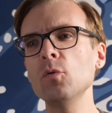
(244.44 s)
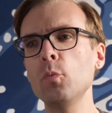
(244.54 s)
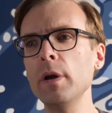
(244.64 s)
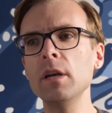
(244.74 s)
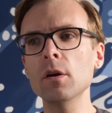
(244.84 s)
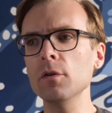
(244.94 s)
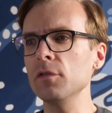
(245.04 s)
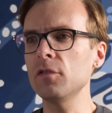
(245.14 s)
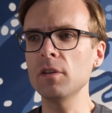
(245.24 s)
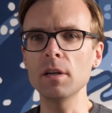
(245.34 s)
of
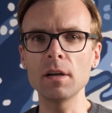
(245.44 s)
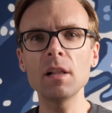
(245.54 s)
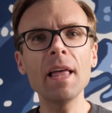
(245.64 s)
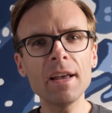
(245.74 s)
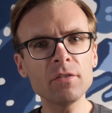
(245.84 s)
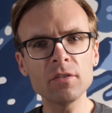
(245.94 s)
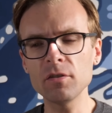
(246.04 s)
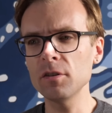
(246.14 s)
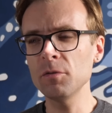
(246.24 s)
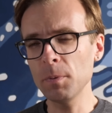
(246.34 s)
Windows, the classic
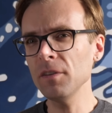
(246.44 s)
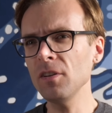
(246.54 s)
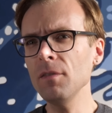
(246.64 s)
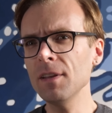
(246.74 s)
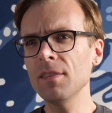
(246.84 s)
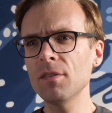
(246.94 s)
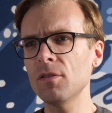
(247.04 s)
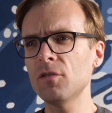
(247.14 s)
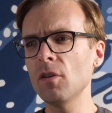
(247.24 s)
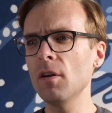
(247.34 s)
series, plus even
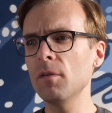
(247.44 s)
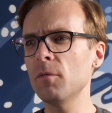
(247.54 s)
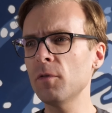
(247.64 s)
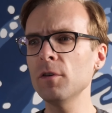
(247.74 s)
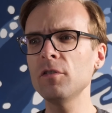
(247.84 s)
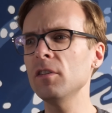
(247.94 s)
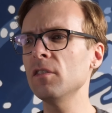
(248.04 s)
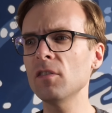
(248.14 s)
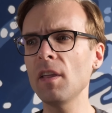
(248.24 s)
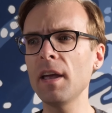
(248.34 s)
uh,
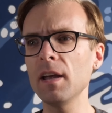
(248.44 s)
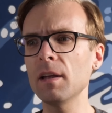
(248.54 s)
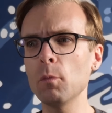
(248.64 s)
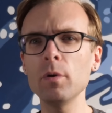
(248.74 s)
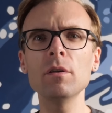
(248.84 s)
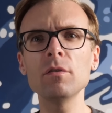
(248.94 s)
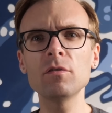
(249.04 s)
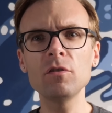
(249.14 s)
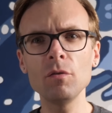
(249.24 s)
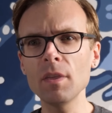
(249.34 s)
versions like
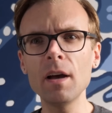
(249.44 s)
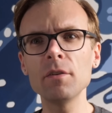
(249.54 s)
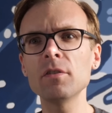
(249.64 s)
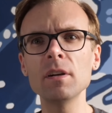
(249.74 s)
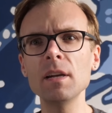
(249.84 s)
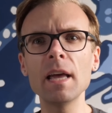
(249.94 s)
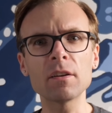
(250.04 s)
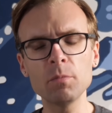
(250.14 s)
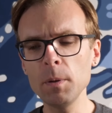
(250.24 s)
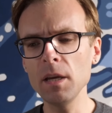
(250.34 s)
Windows two thousand and
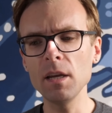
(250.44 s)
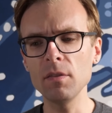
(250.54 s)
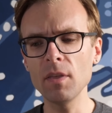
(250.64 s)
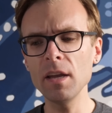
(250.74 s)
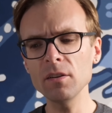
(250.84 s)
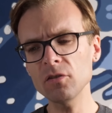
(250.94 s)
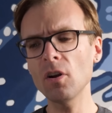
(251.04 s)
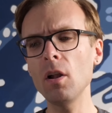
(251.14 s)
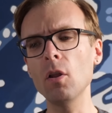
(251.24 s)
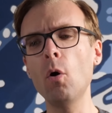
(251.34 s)
X P, they
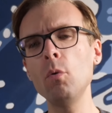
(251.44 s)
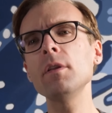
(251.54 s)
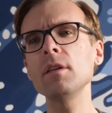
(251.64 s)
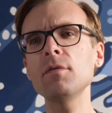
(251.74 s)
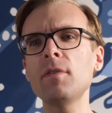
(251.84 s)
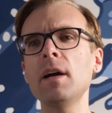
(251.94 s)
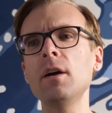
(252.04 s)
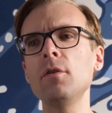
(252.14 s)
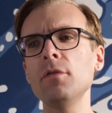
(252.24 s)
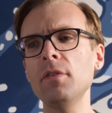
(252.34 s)
install only the
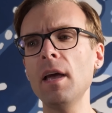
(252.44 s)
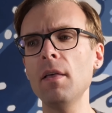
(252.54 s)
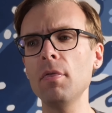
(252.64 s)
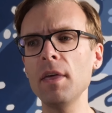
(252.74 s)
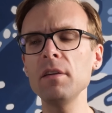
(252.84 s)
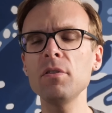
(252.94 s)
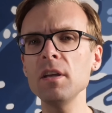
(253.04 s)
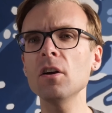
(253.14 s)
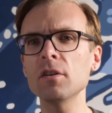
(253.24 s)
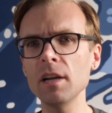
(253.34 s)
files that they
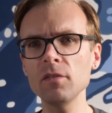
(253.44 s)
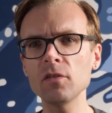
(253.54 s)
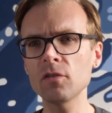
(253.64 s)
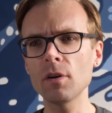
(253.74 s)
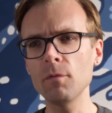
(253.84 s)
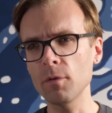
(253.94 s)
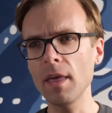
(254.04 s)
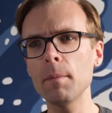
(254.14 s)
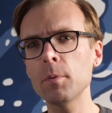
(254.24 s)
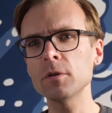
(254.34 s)
think are necessary for
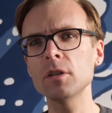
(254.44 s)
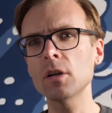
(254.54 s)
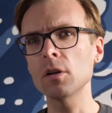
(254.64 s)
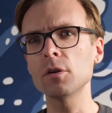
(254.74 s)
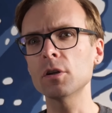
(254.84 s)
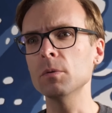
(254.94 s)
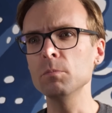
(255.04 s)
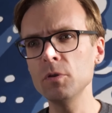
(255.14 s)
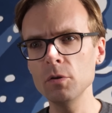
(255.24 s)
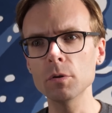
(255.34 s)
that particular
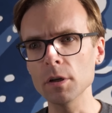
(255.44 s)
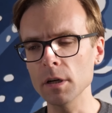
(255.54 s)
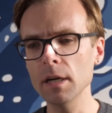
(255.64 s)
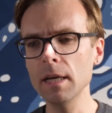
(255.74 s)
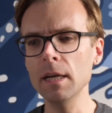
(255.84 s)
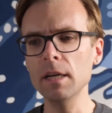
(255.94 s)
computer.